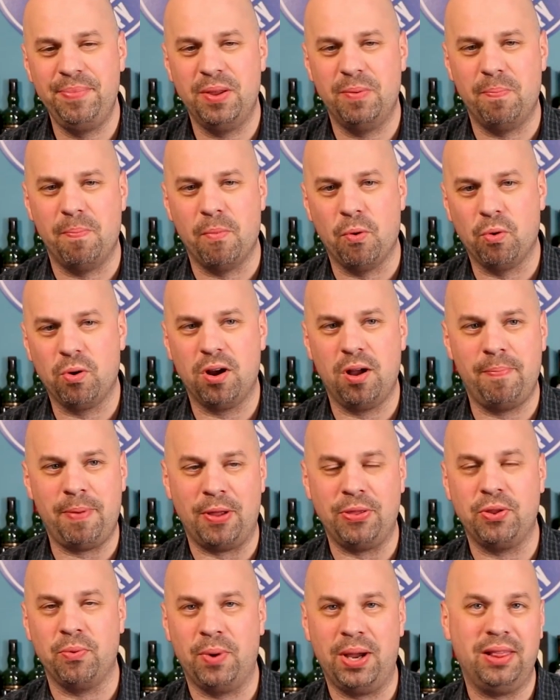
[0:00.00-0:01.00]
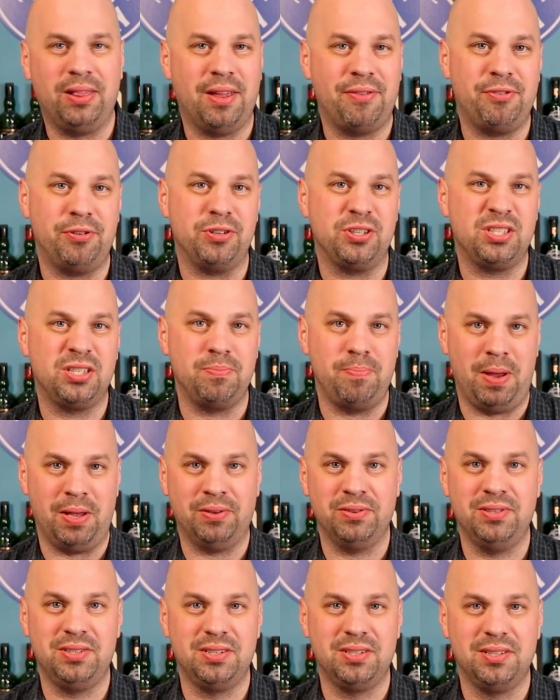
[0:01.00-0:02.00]
more about the way leather
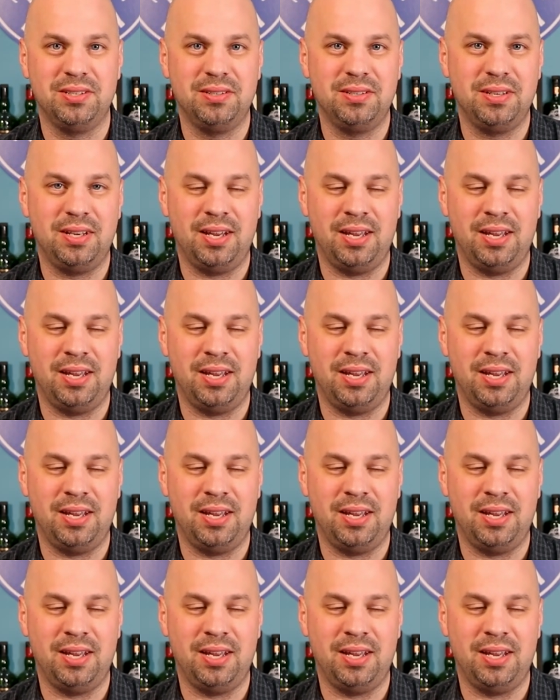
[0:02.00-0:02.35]
smells.